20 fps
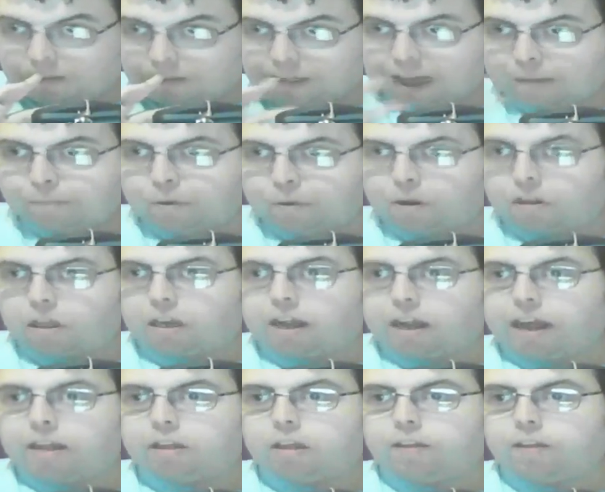that puts an
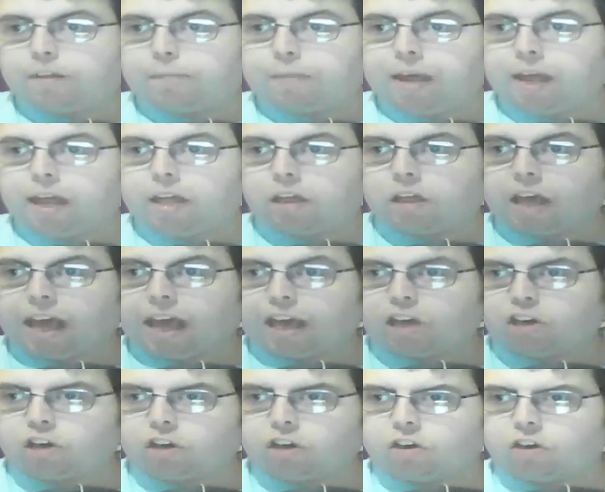end to the B
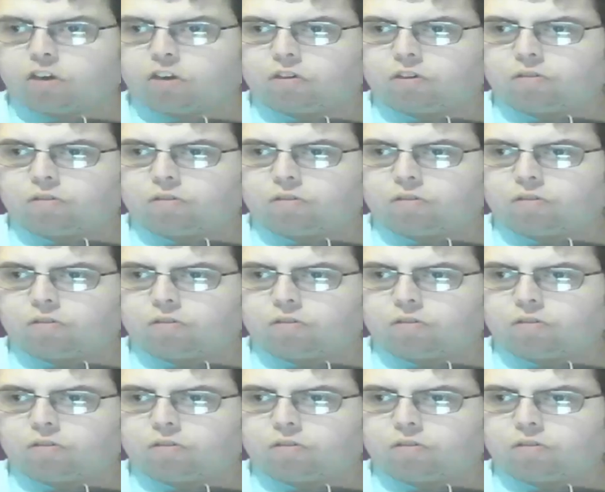section